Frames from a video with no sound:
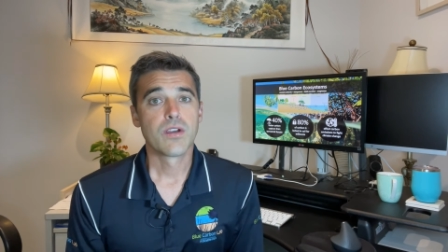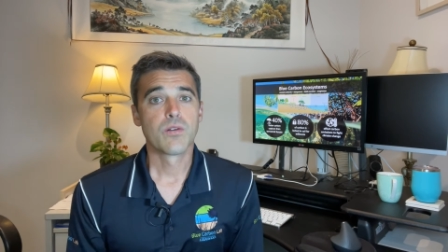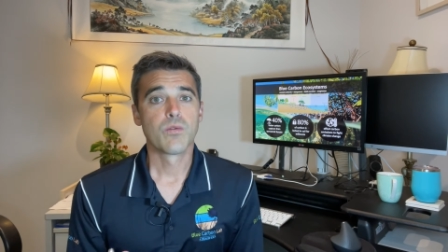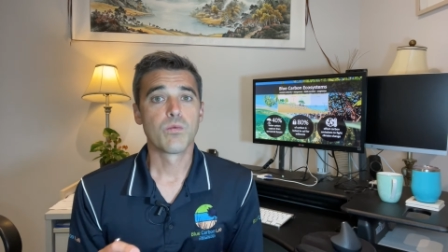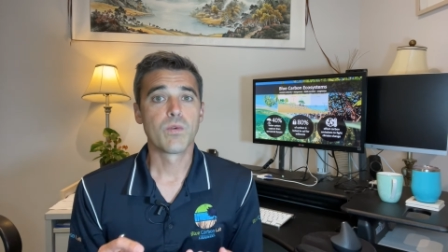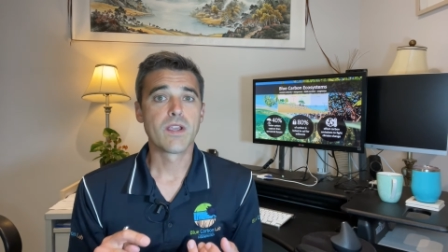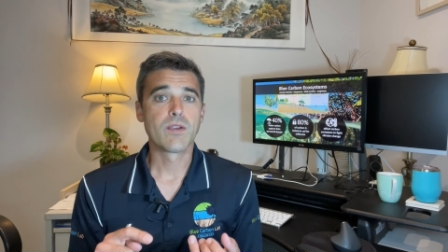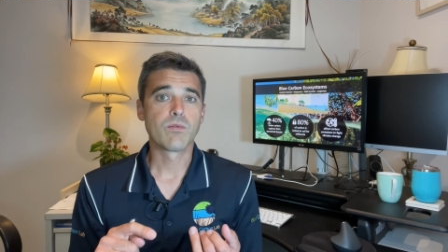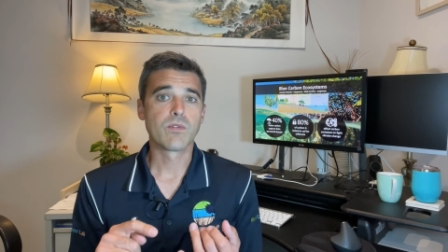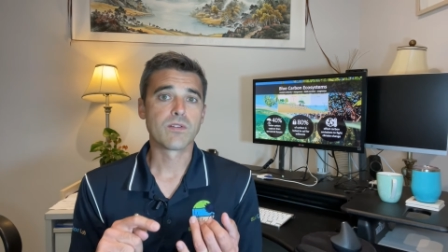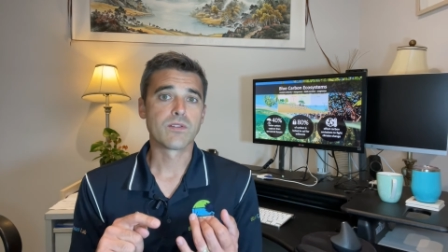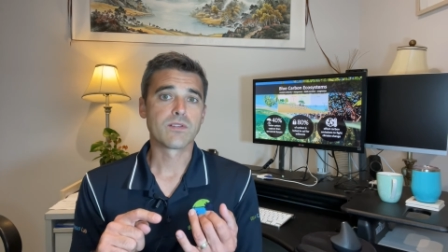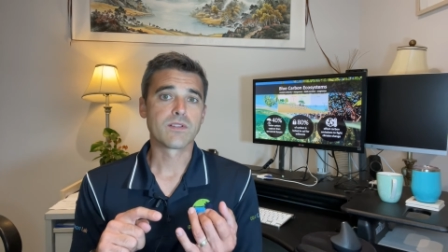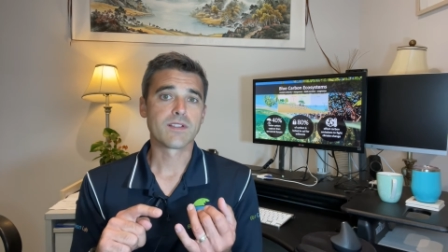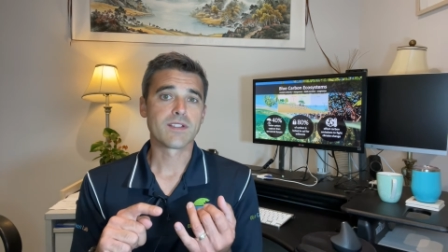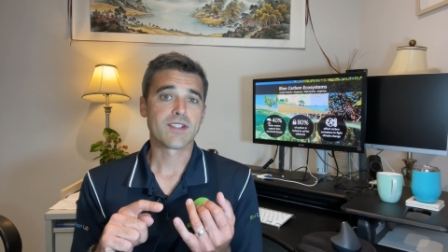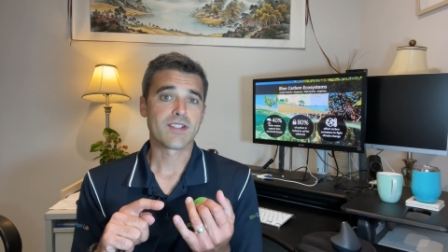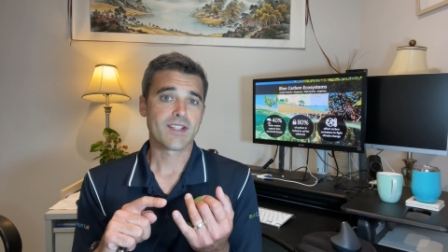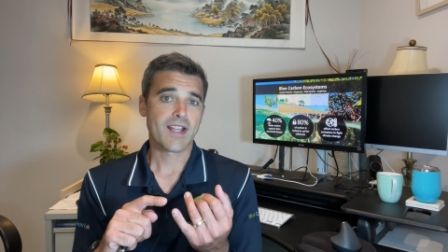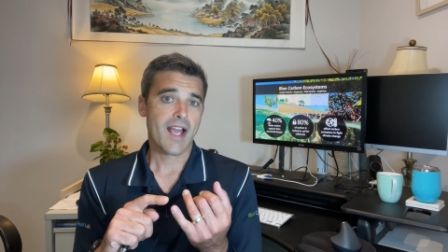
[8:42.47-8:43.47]
We
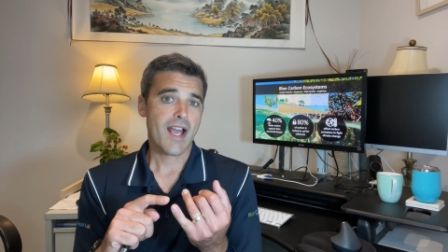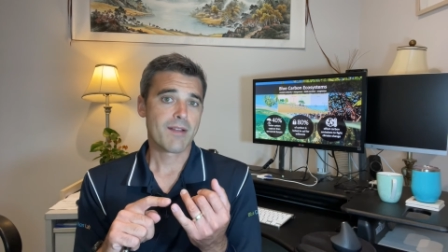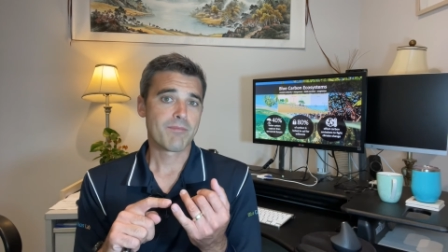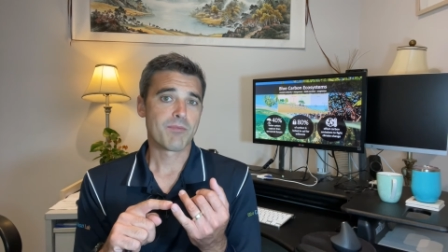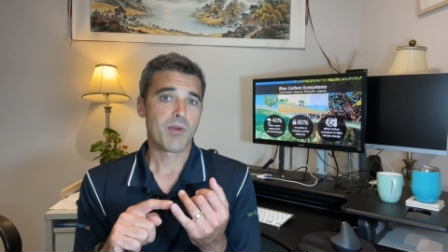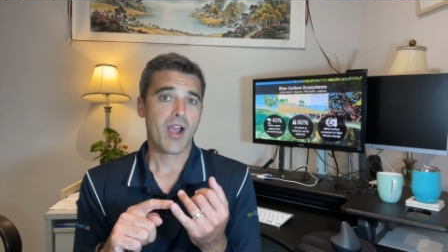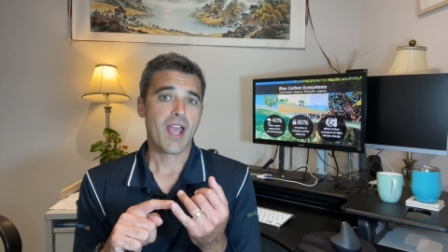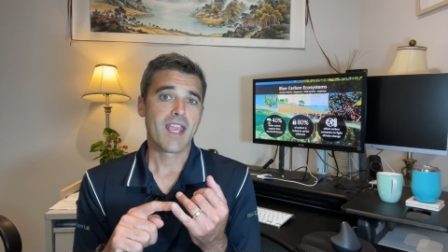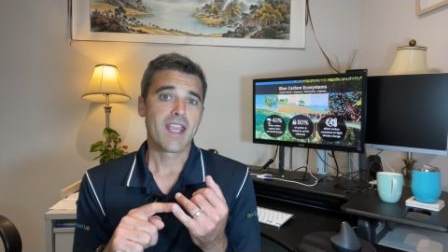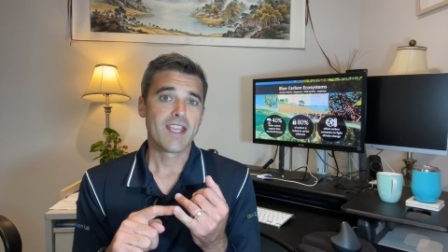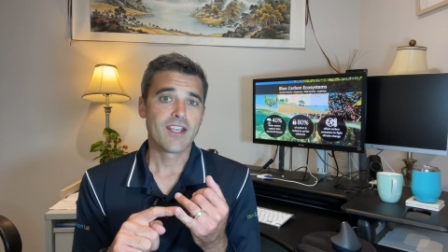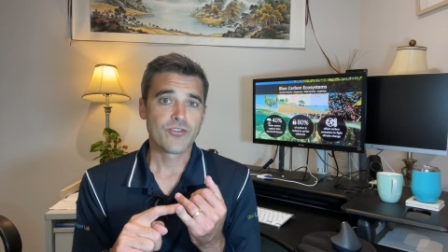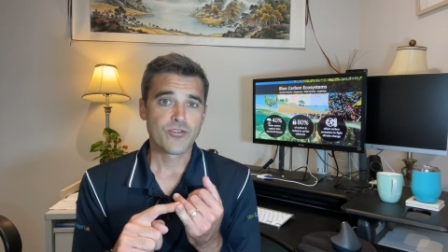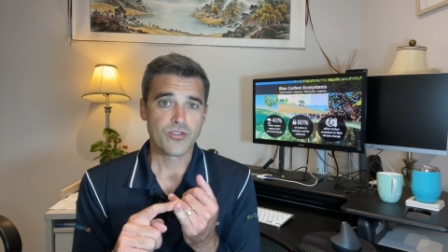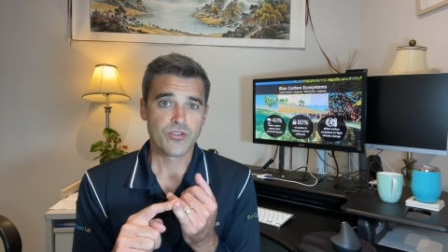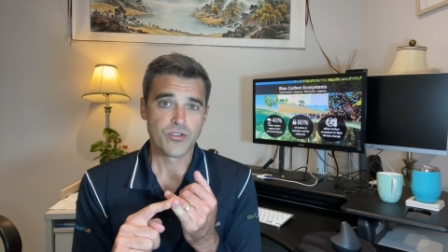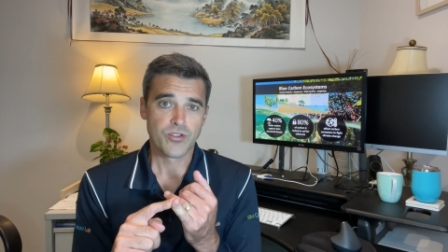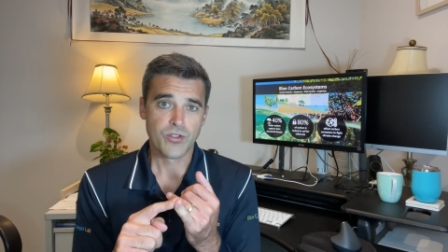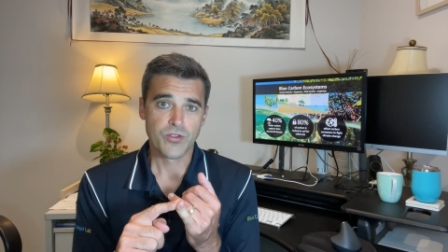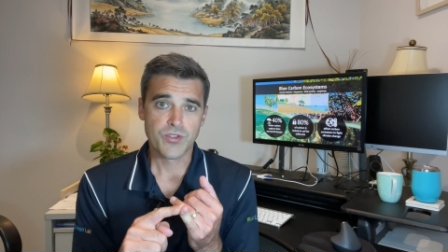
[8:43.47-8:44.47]
will start by
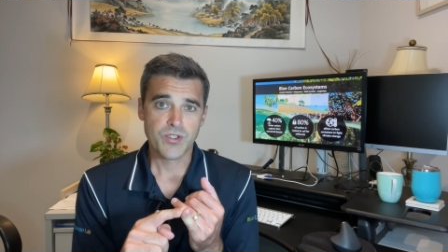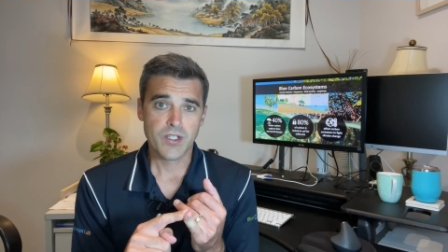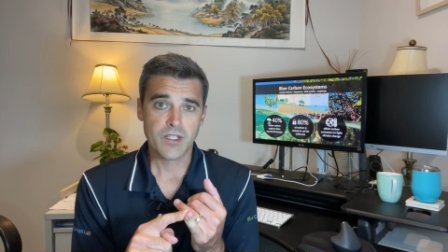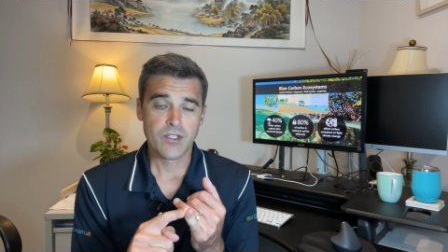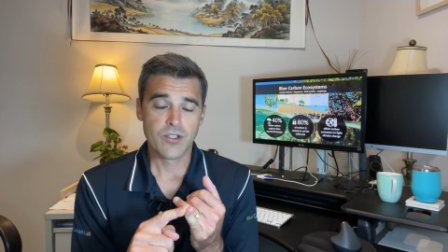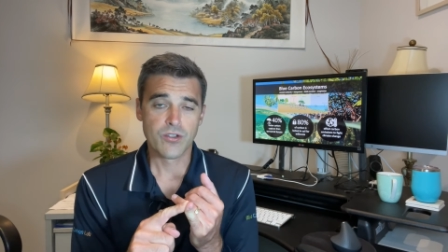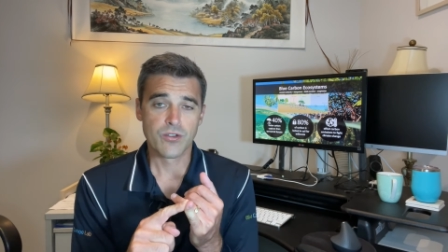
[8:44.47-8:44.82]
introducing